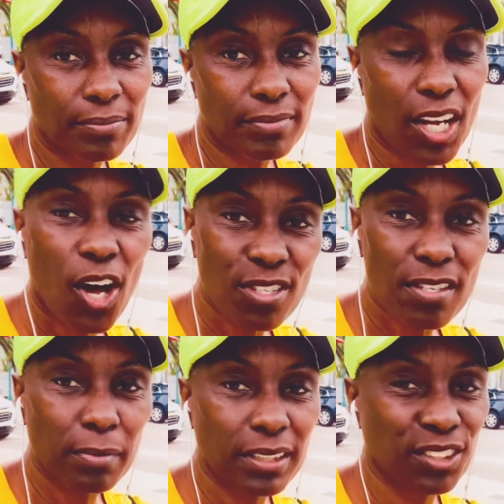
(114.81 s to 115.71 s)

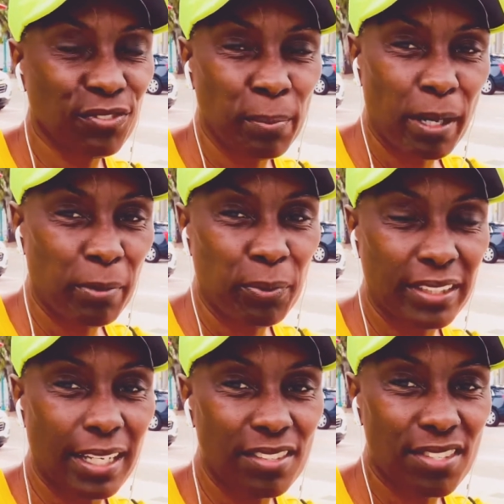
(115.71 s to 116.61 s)
Altima. You remember what
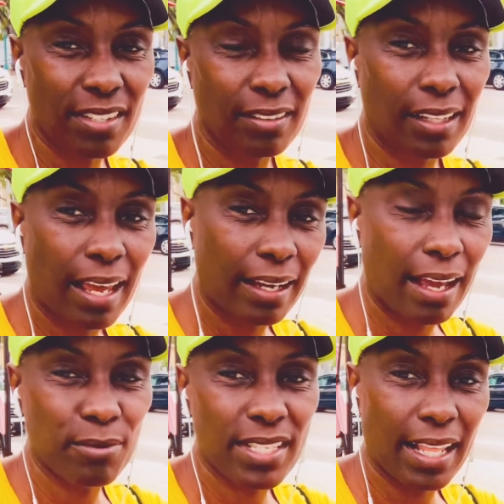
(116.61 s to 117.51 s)
they used to look like?
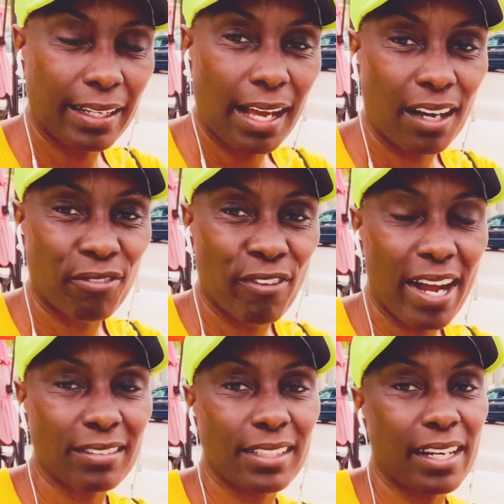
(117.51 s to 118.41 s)
It was like kind of
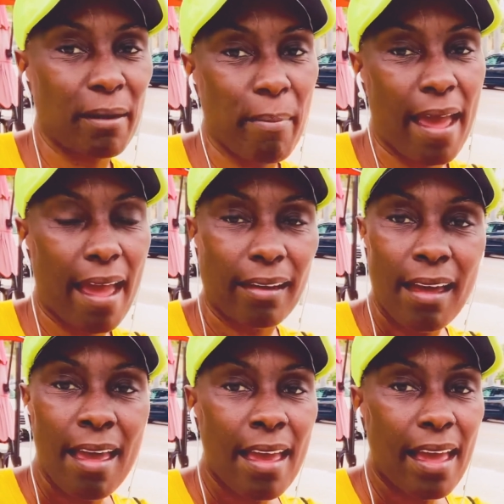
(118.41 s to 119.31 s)
rounded in the back.
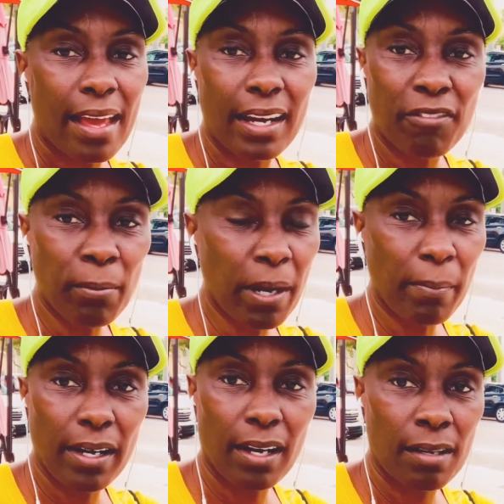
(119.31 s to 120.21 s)
And I
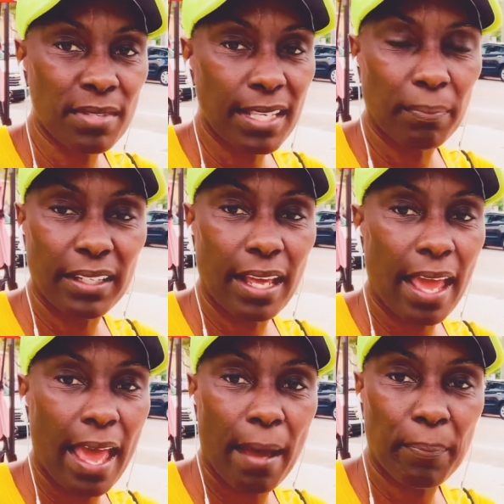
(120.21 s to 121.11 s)
remember something that
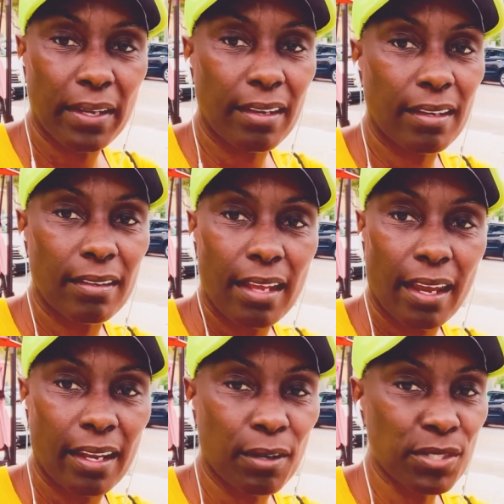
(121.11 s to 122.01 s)
happened,
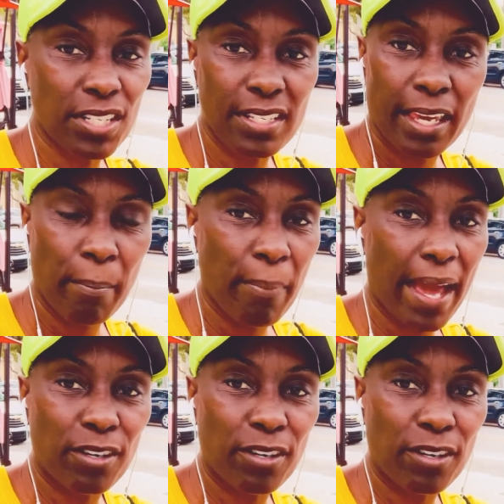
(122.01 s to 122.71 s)
and I was just getting back